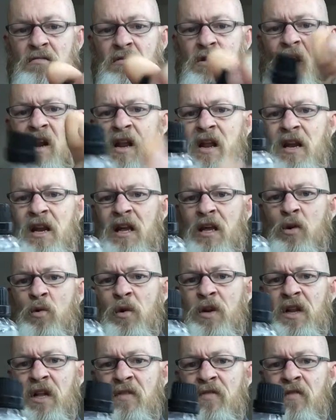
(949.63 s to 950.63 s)
clear
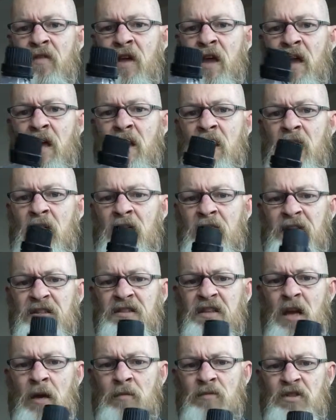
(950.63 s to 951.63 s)
liquid in there. And
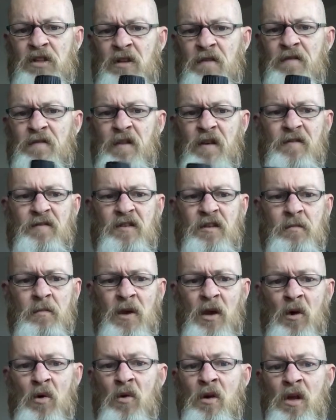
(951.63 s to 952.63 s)
this comes in a
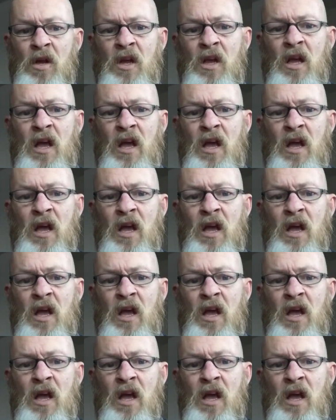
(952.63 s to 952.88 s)
50ml.